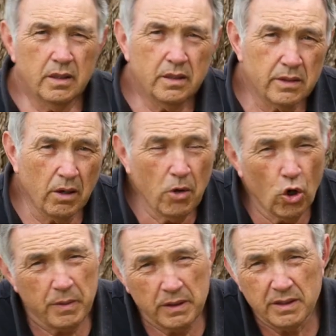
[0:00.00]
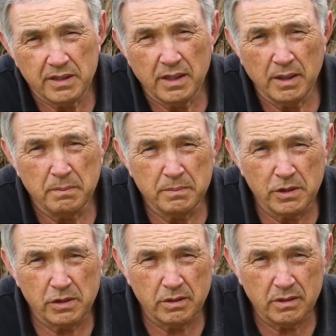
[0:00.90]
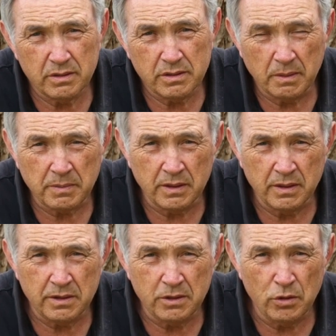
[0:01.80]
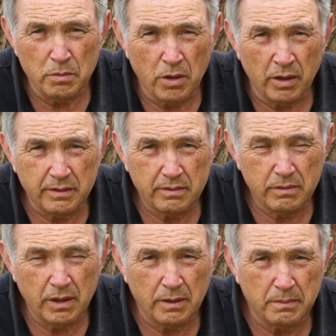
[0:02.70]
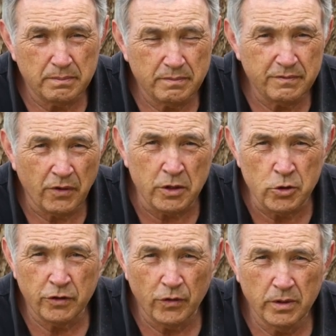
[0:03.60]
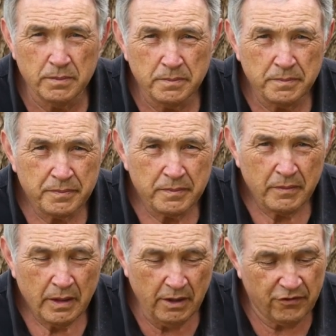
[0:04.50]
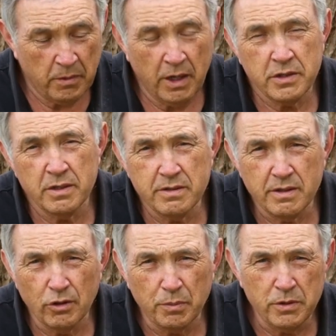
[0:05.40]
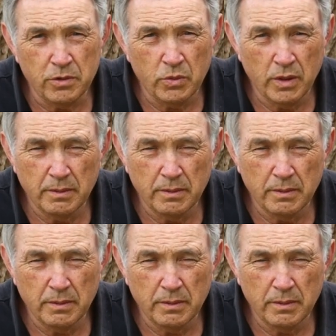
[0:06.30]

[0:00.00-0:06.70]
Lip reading: So I'm hoping that this is something that you might find useful, information to help you,